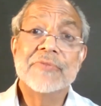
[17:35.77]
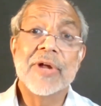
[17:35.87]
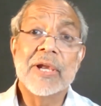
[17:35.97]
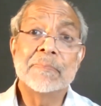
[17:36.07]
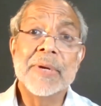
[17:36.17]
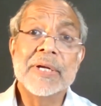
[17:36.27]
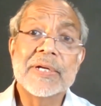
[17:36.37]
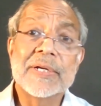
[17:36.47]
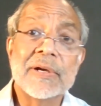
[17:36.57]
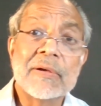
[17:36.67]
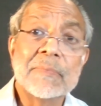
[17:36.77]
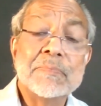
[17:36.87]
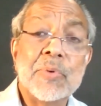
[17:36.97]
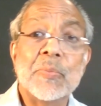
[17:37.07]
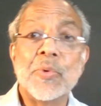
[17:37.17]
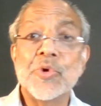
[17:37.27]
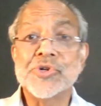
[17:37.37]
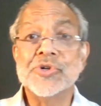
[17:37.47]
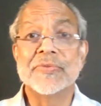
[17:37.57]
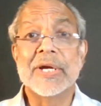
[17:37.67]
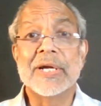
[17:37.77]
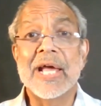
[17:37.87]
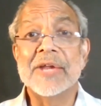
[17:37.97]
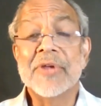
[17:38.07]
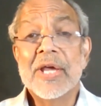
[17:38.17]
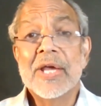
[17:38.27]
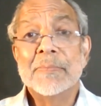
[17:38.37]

developmental po portion of their life.